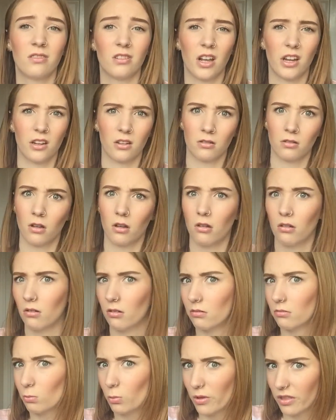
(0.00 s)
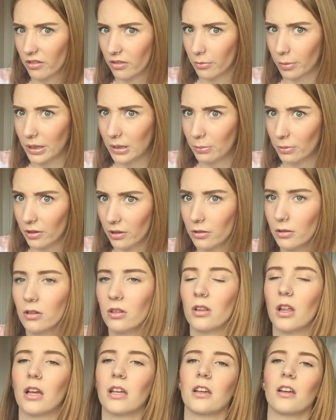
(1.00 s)
Like, not with other people,
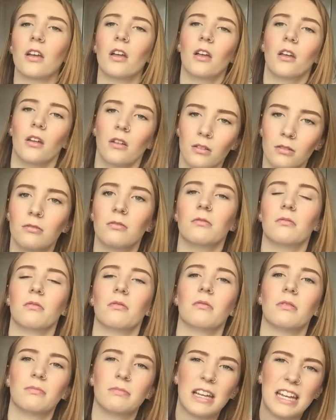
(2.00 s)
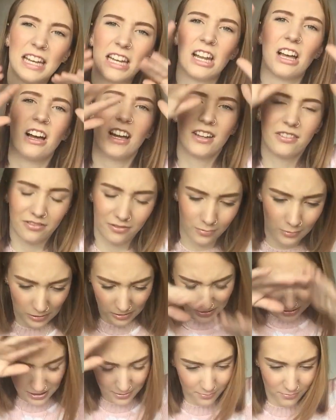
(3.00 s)
like in life.
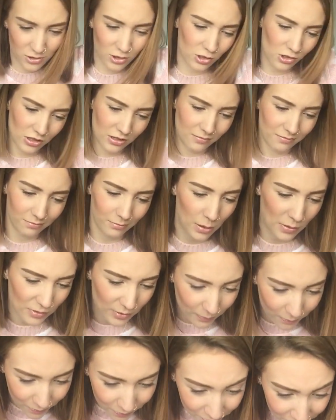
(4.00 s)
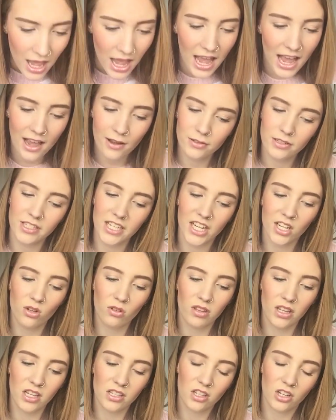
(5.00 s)
Well, I'm just trying to move on. How to
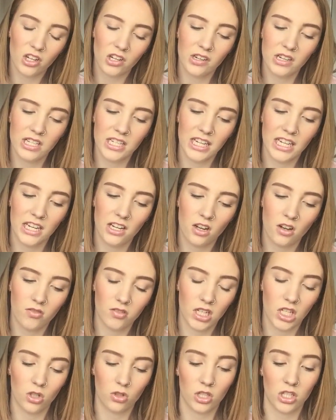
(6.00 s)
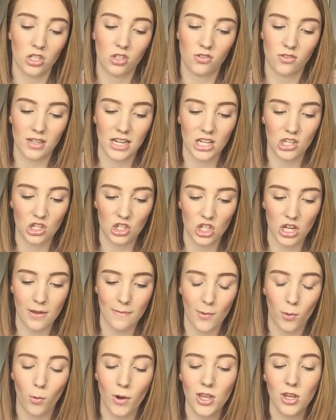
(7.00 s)
tackle the insecurity of a long distance
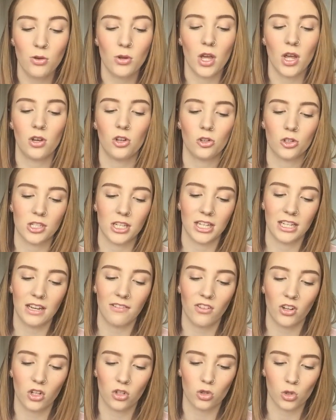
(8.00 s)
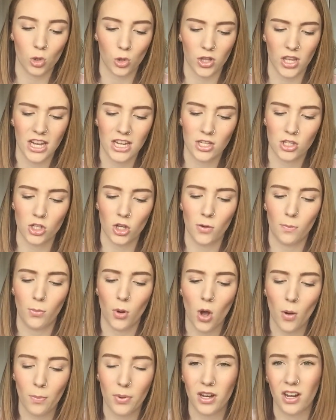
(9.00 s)
relationship when you know your significant other is so
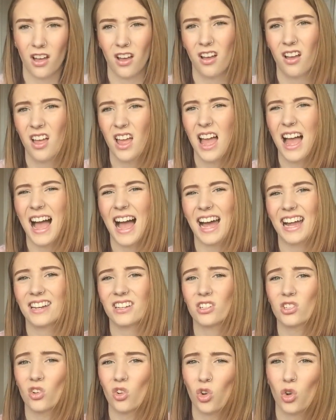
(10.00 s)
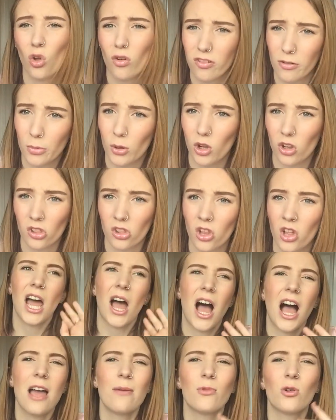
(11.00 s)
popular and lovable.
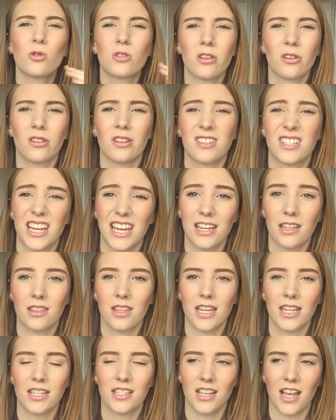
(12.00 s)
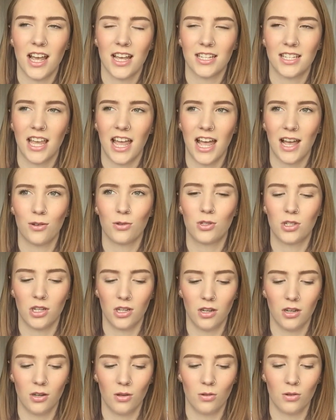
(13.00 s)
Now, I'm also gonna take this as how
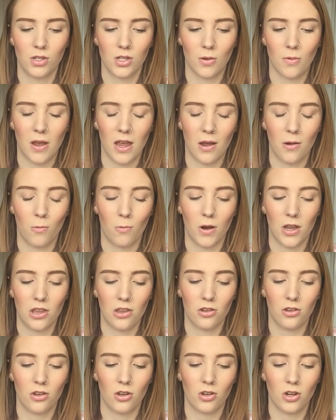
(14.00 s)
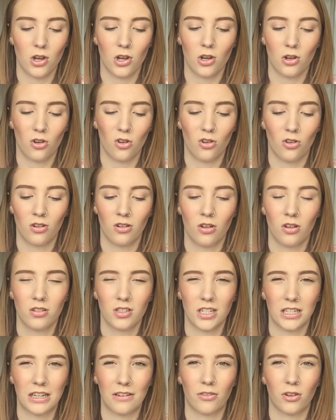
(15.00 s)
to do it when you know your
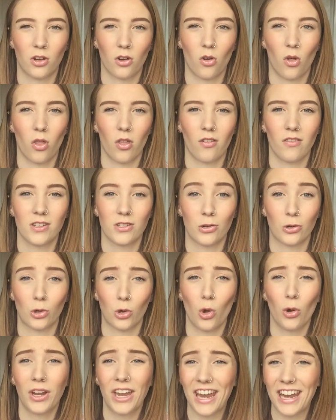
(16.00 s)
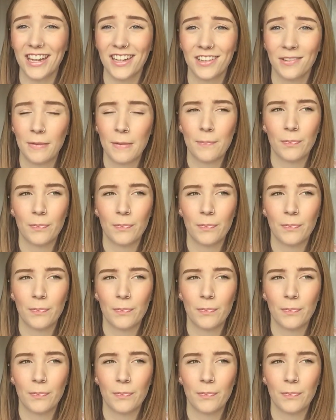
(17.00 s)
significant other is good looking.